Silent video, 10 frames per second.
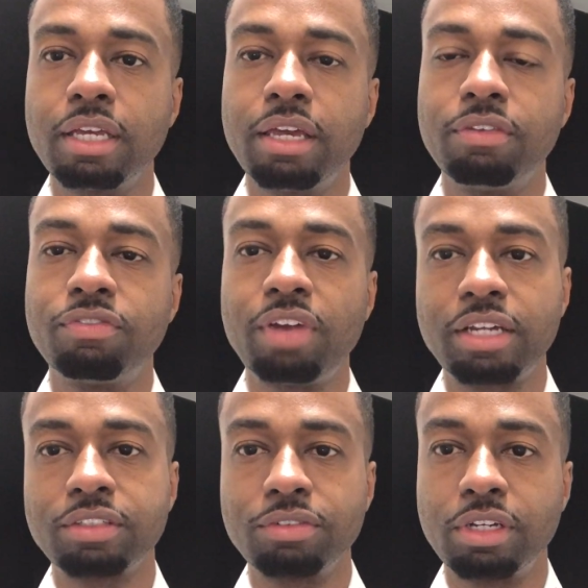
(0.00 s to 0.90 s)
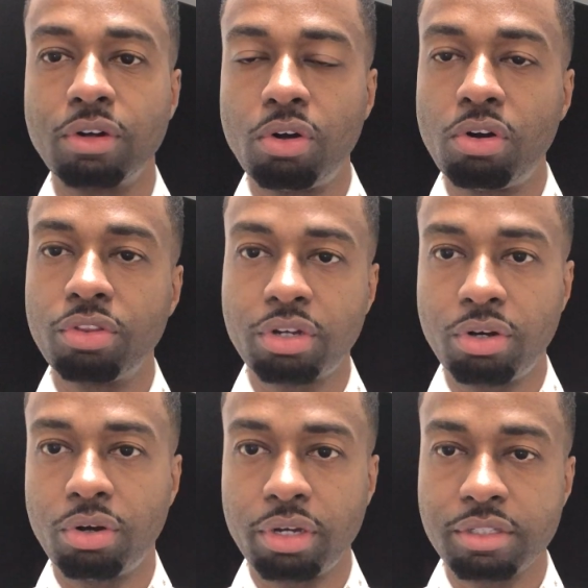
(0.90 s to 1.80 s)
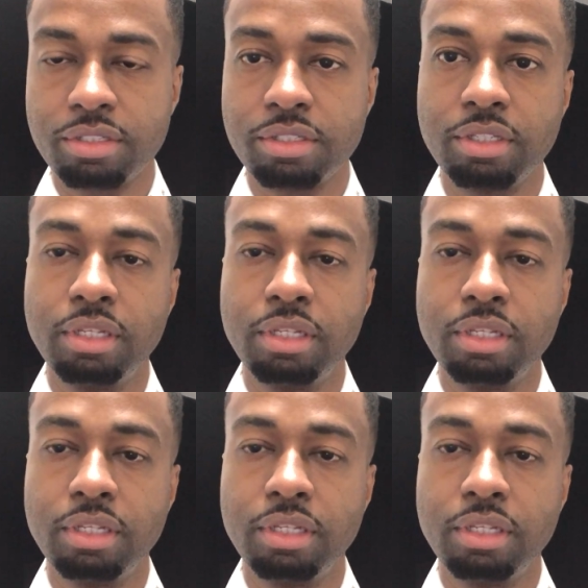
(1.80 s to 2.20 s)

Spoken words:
and factoring all the costs